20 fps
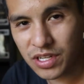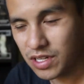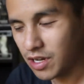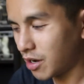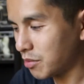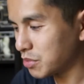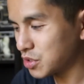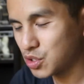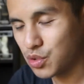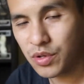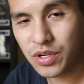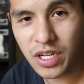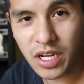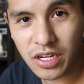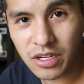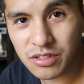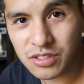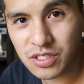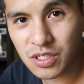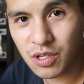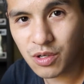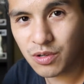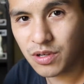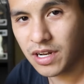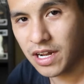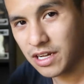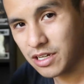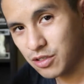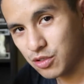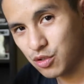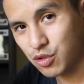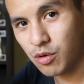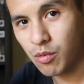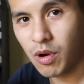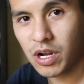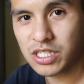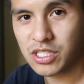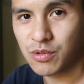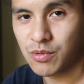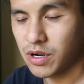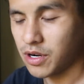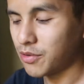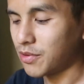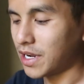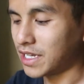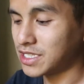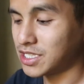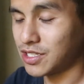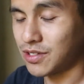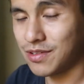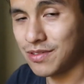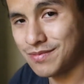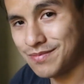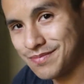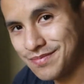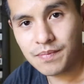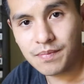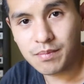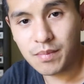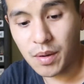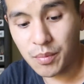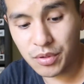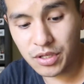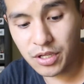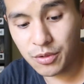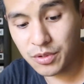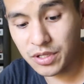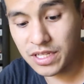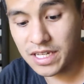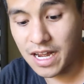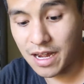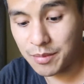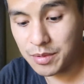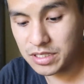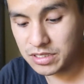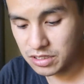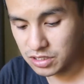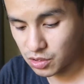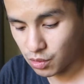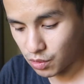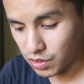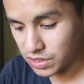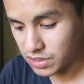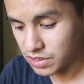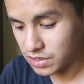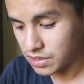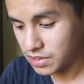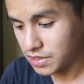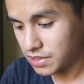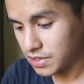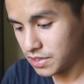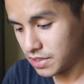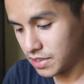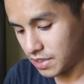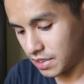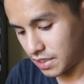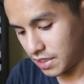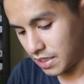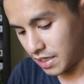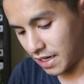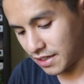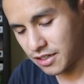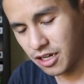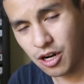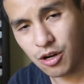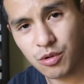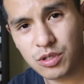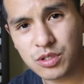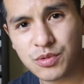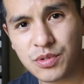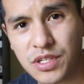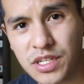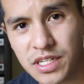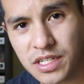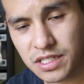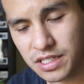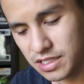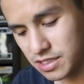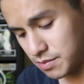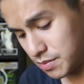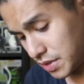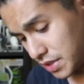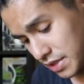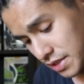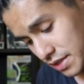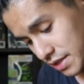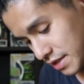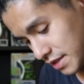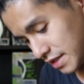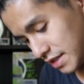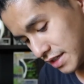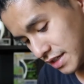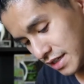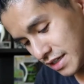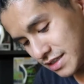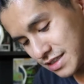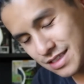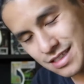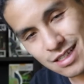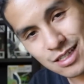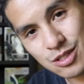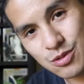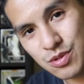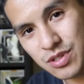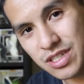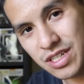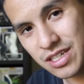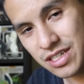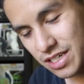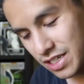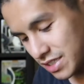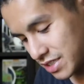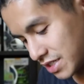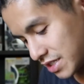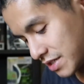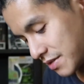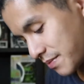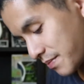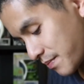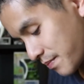almost 28 years old, and I grew up watching Rugrats, so my brother really got me into toys, and I thought it was ridiculous, but it's really addicting,